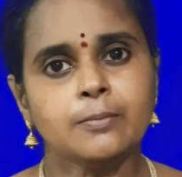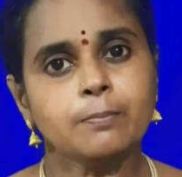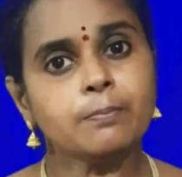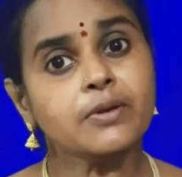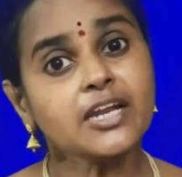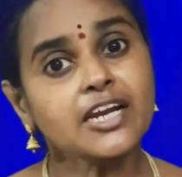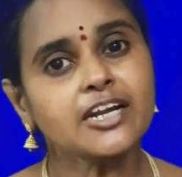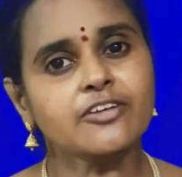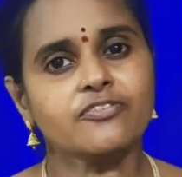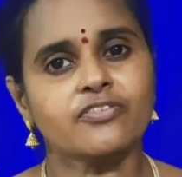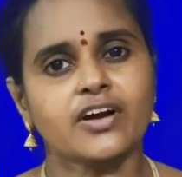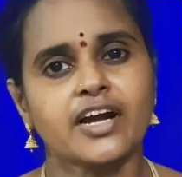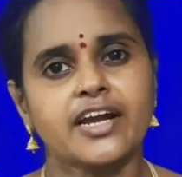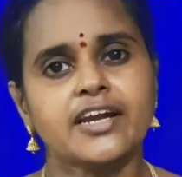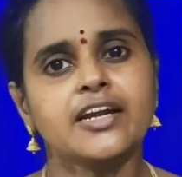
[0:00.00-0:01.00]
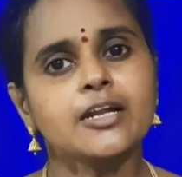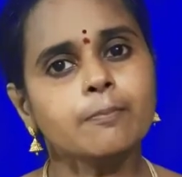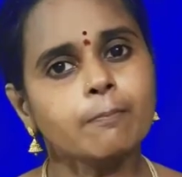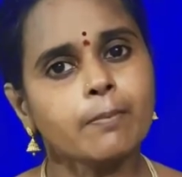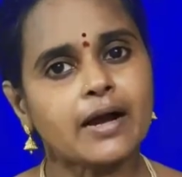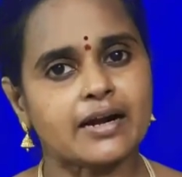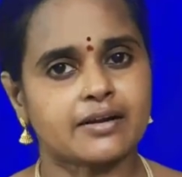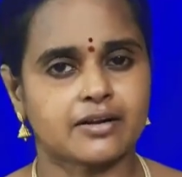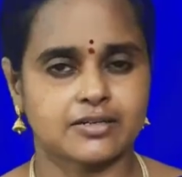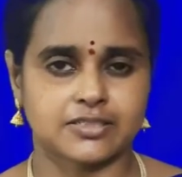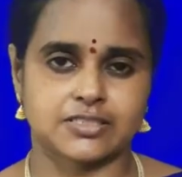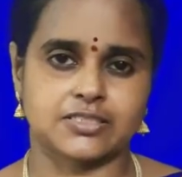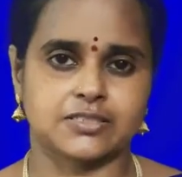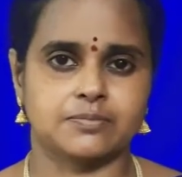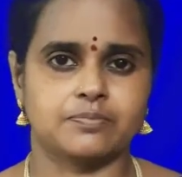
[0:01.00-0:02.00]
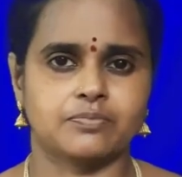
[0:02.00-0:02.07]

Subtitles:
predefined patterns.